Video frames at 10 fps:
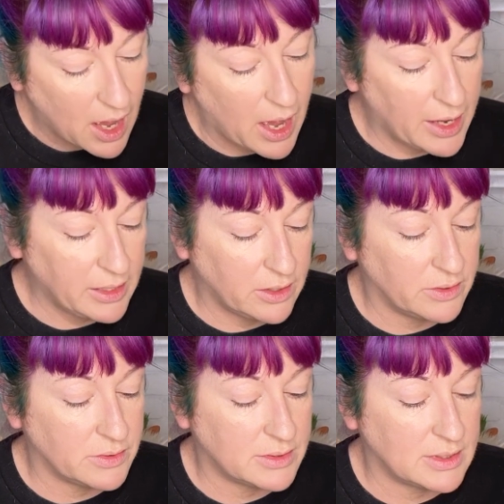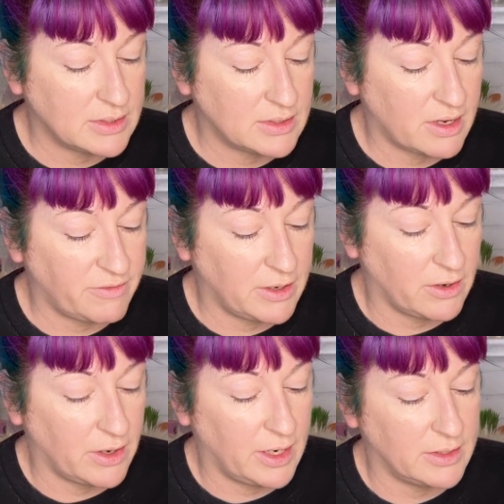I use this stuff
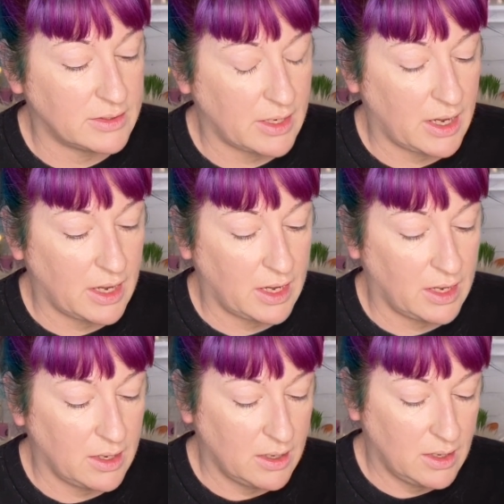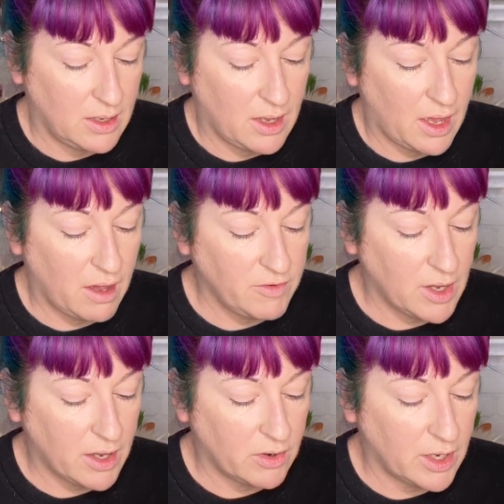here. It's a
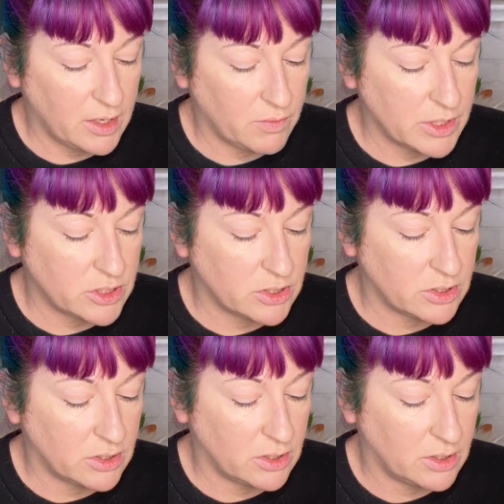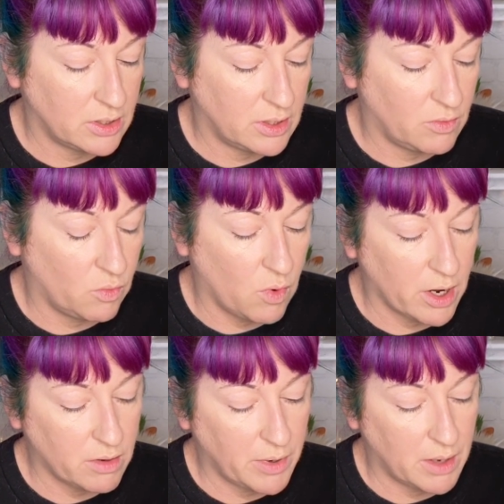Avocado Honey Rich
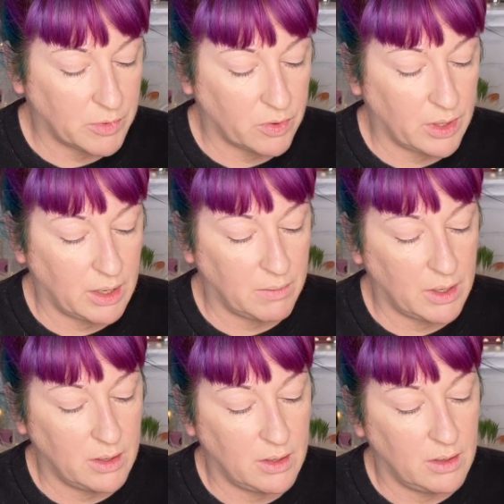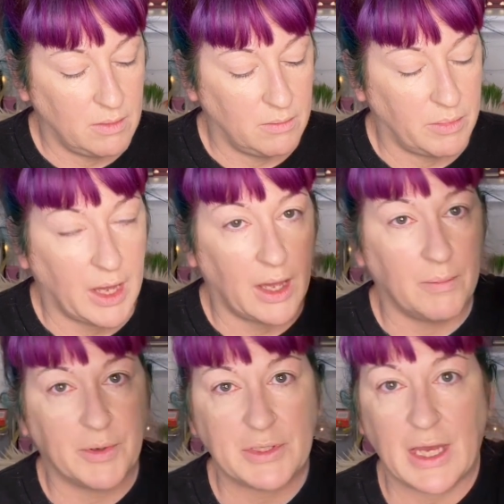Water Bomb Cream by
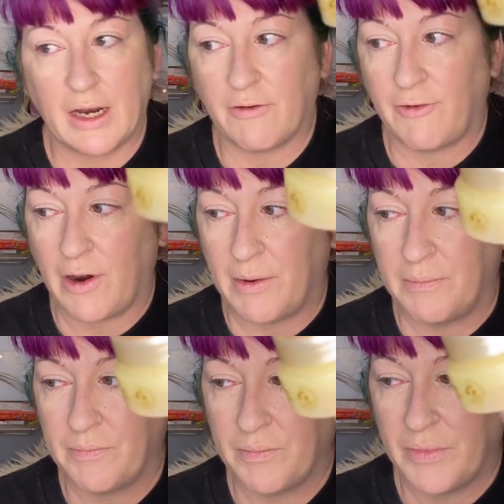Botanic Farm.